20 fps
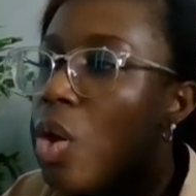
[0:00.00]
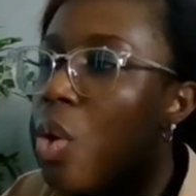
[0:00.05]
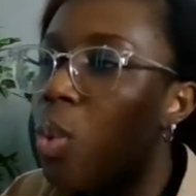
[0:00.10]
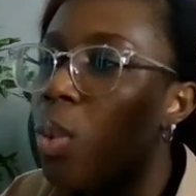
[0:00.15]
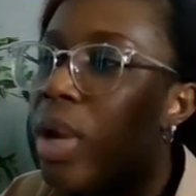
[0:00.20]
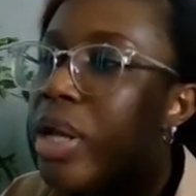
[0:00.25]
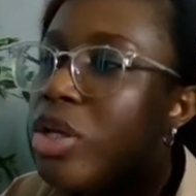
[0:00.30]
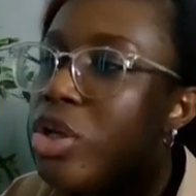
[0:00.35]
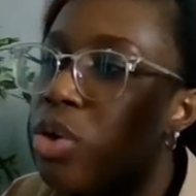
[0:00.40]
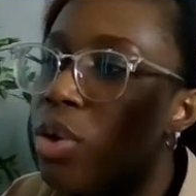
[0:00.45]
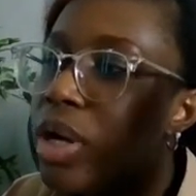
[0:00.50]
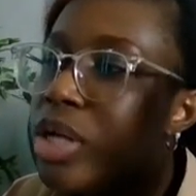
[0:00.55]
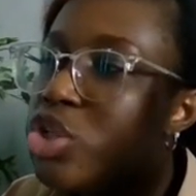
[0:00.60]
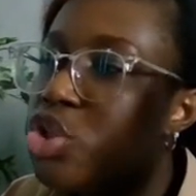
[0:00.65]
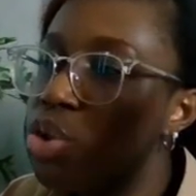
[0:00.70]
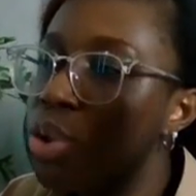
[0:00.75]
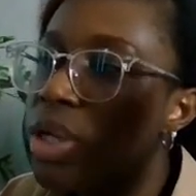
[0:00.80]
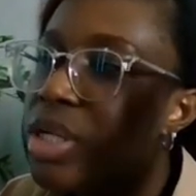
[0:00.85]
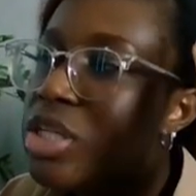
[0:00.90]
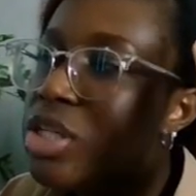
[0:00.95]
when you are
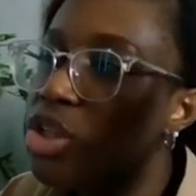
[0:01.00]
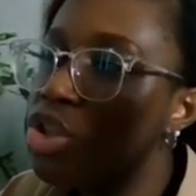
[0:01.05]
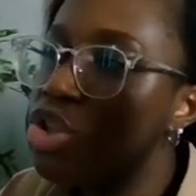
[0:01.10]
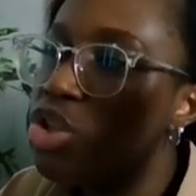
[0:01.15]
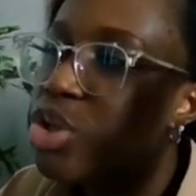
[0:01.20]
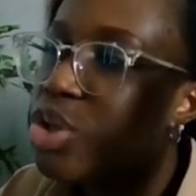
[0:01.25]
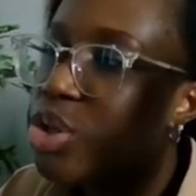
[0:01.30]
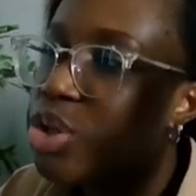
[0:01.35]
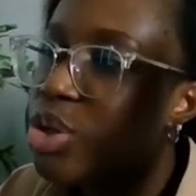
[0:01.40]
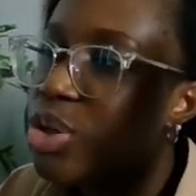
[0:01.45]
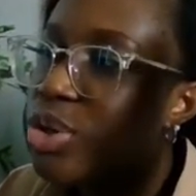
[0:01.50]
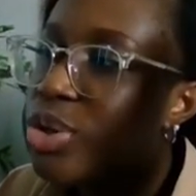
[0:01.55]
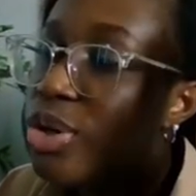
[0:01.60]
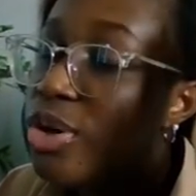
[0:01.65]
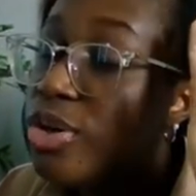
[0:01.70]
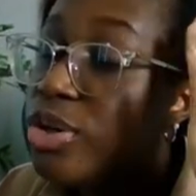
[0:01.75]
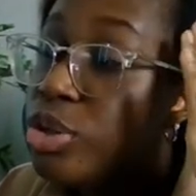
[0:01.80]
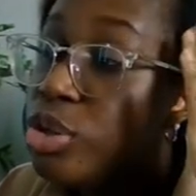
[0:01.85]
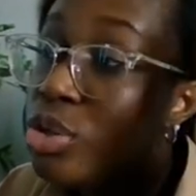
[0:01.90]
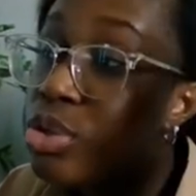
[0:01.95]
joining
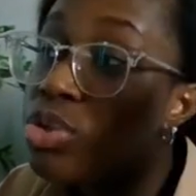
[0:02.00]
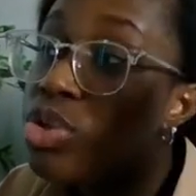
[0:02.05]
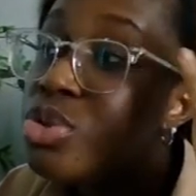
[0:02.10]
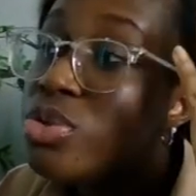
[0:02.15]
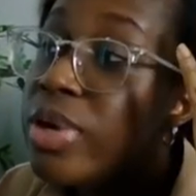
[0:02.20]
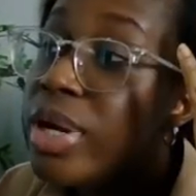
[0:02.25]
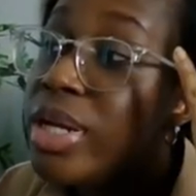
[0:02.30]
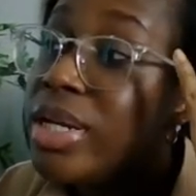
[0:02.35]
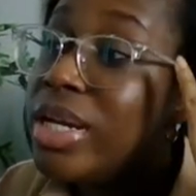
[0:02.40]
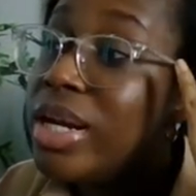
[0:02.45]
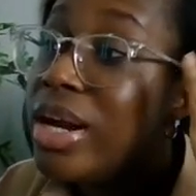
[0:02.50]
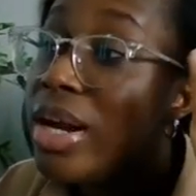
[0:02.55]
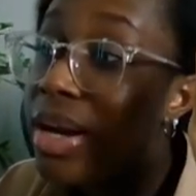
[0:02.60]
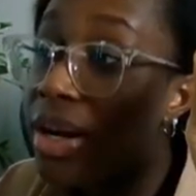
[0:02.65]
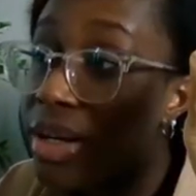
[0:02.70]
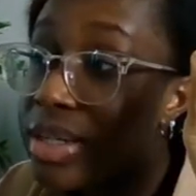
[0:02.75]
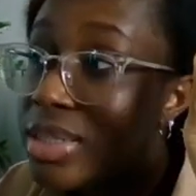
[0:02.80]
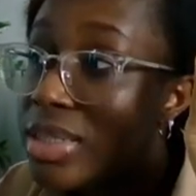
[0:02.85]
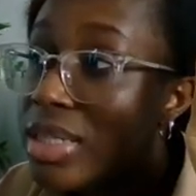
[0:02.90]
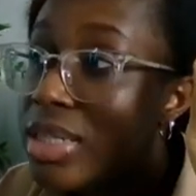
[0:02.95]
a new trend
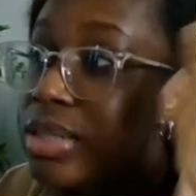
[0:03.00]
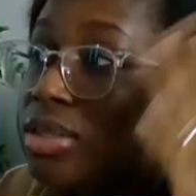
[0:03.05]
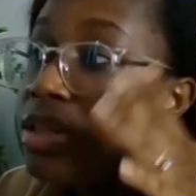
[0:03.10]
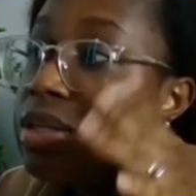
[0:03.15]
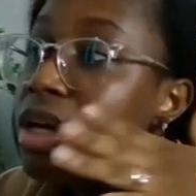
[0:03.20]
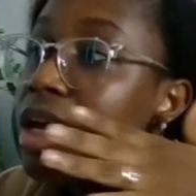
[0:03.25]
early,